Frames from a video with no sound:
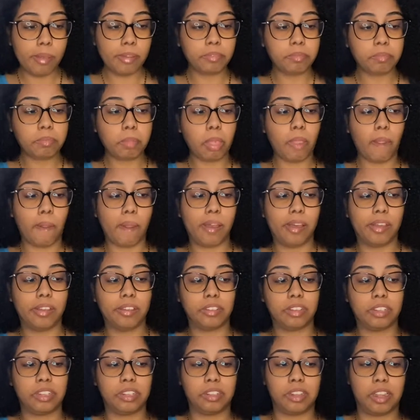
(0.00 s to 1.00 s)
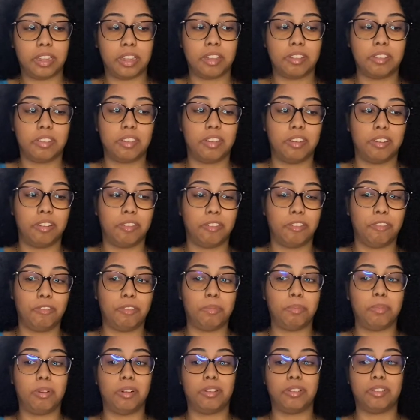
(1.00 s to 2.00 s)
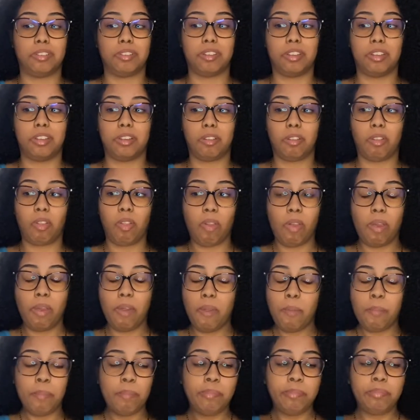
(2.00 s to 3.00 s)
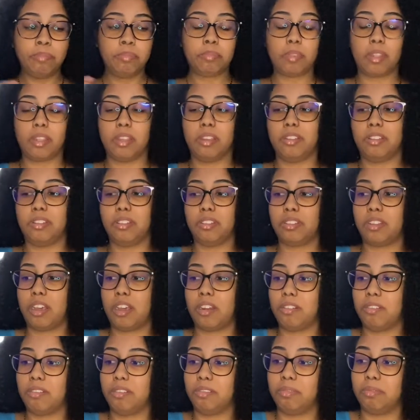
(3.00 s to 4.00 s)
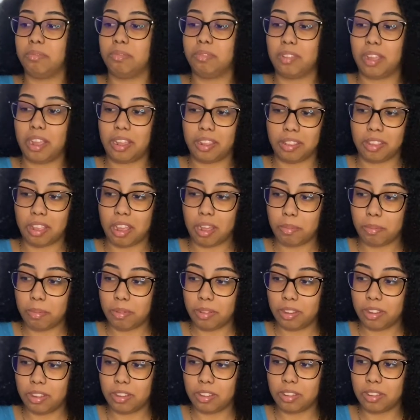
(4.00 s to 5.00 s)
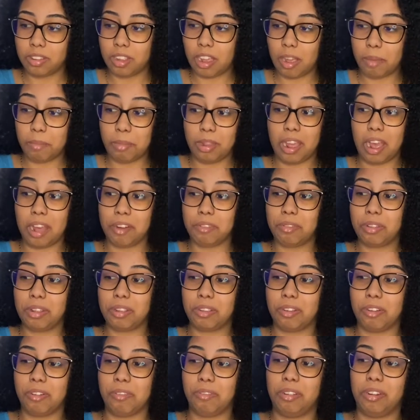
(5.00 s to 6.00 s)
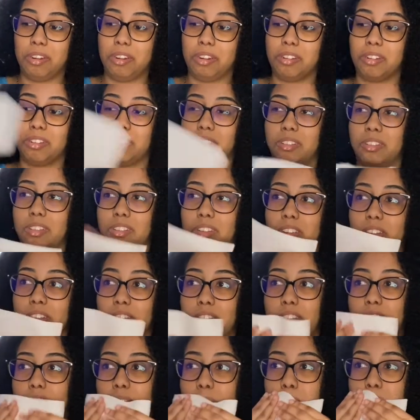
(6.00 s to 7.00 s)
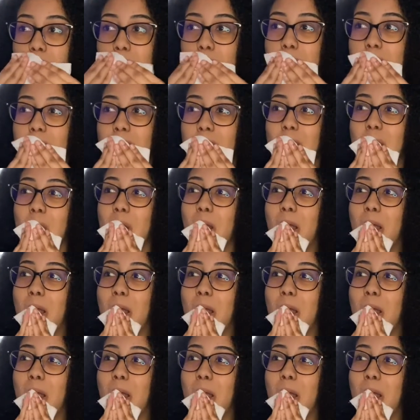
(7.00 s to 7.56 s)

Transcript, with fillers: because like, like i said Irving mall is like it's just i don't like that place i mean i don't like going there because like i see people